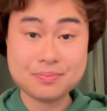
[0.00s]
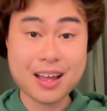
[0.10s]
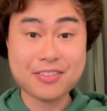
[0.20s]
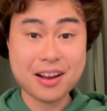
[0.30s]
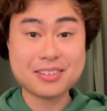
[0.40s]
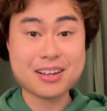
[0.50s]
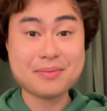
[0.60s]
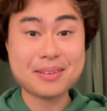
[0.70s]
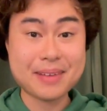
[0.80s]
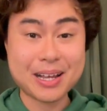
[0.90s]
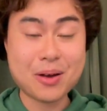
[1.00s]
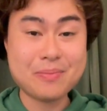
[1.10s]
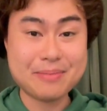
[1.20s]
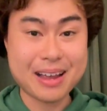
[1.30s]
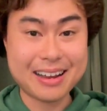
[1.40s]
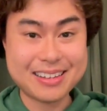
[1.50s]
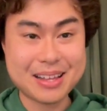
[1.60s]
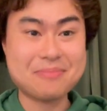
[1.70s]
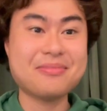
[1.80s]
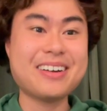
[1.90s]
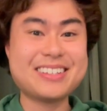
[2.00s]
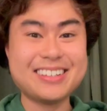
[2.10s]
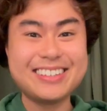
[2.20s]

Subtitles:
I forgot to talk about my coping mechanism, which